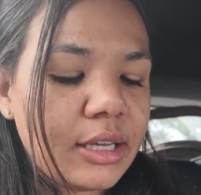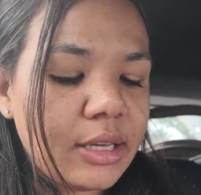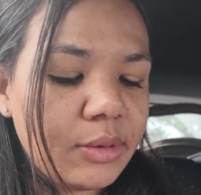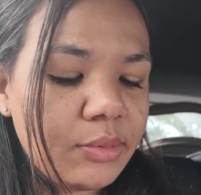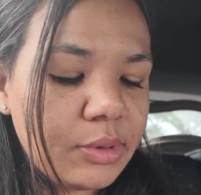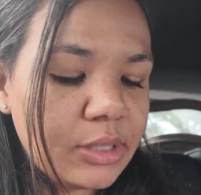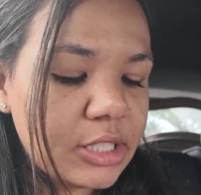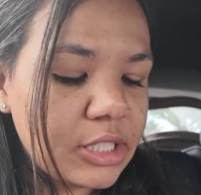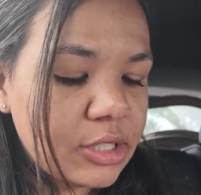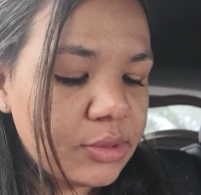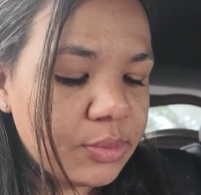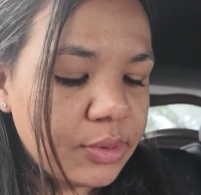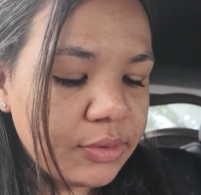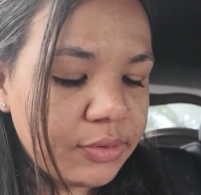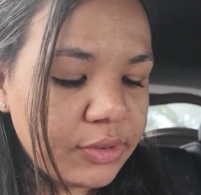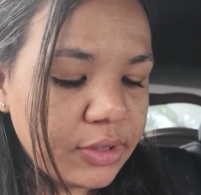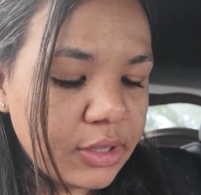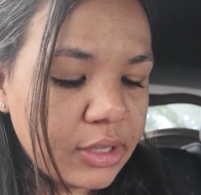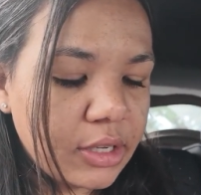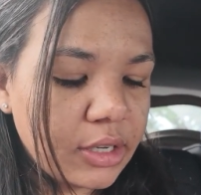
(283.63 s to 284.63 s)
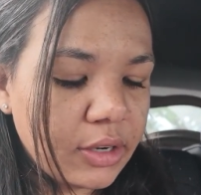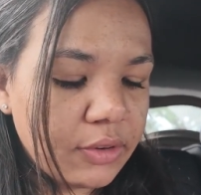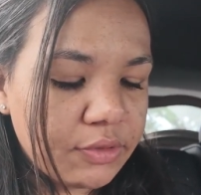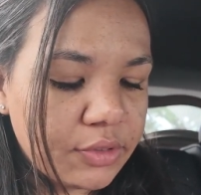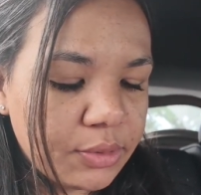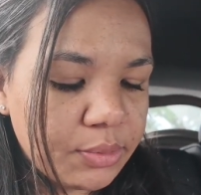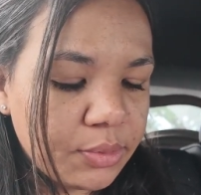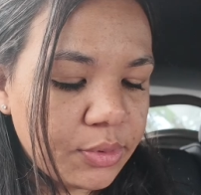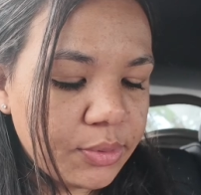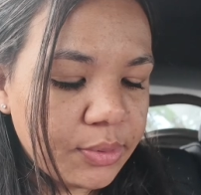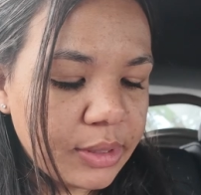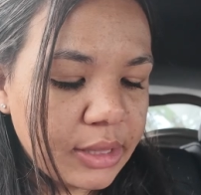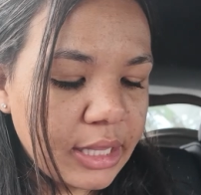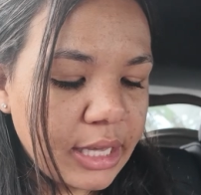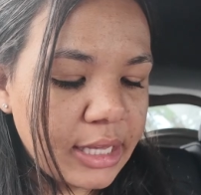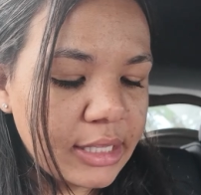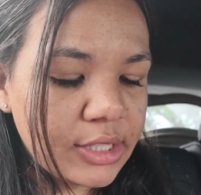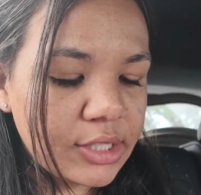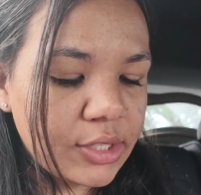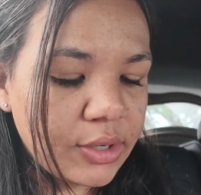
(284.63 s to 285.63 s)
and we just weren't feeling comfortable with
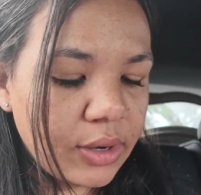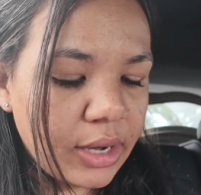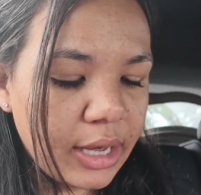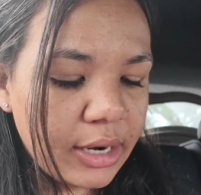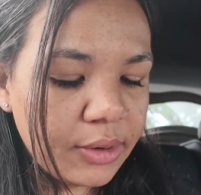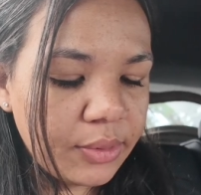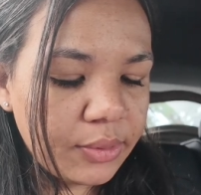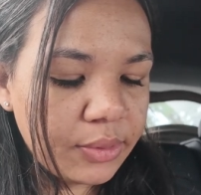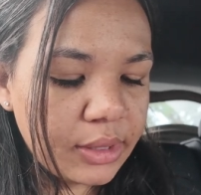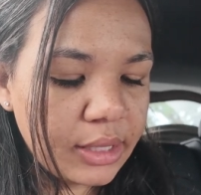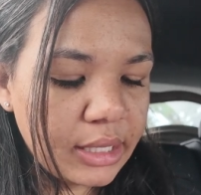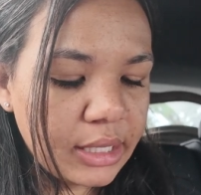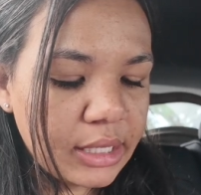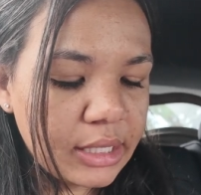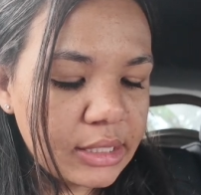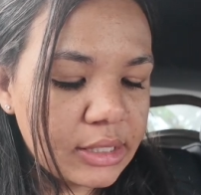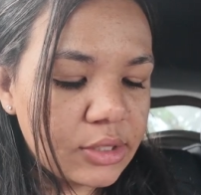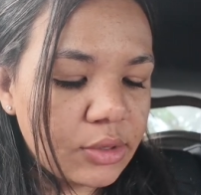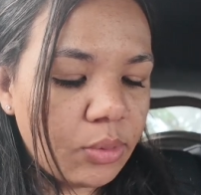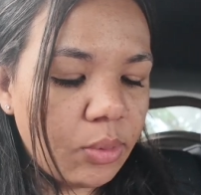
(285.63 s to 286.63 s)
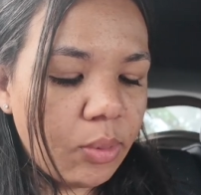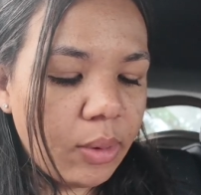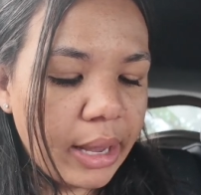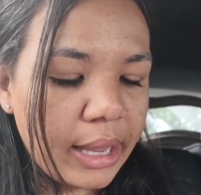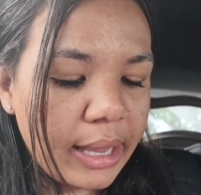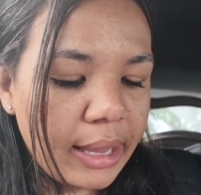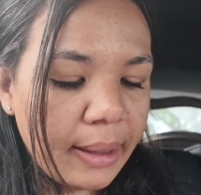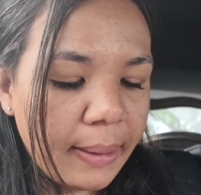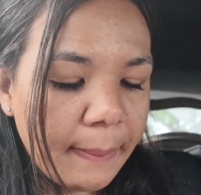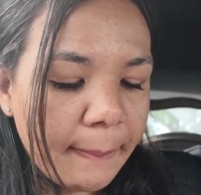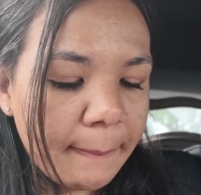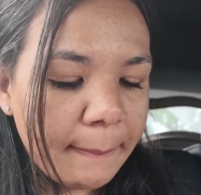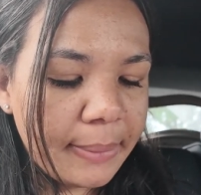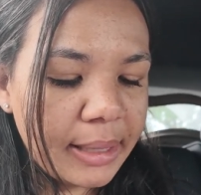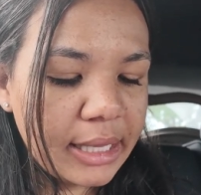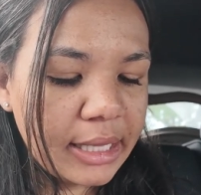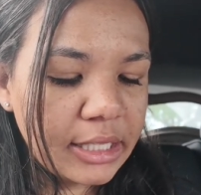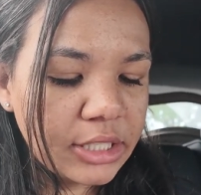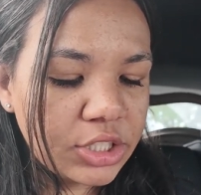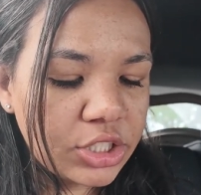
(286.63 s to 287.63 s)
that. So I don't think it's quite
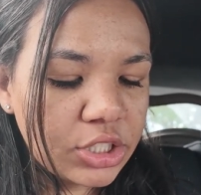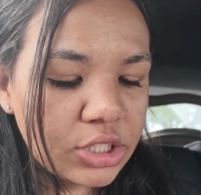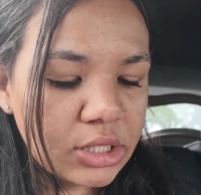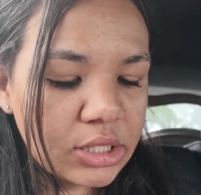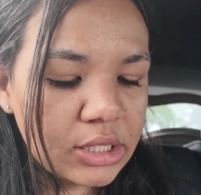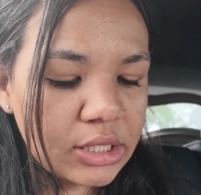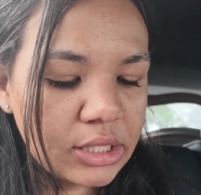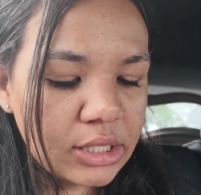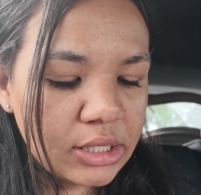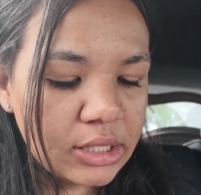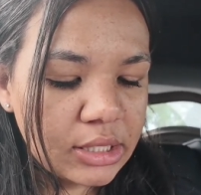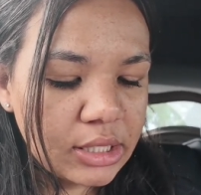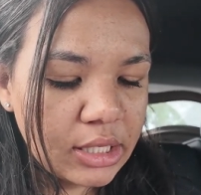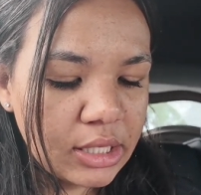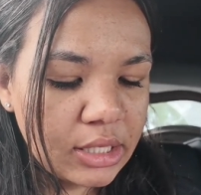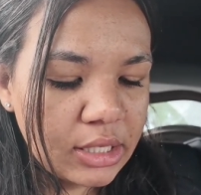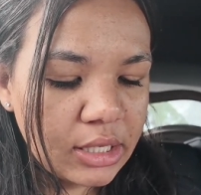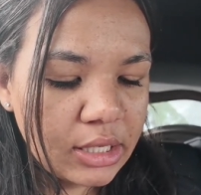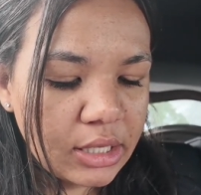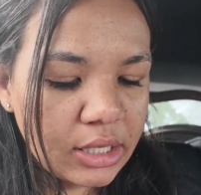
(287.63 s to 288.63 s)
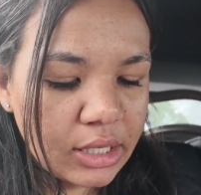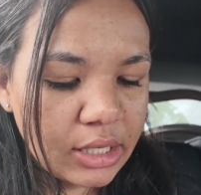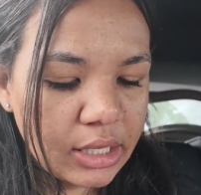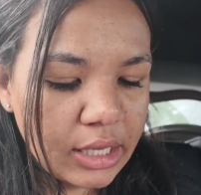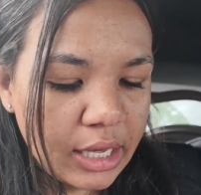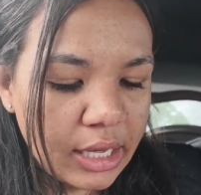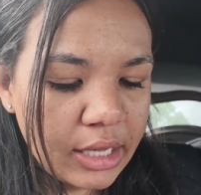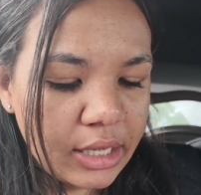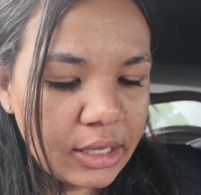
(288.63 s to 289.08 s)
peach season yet.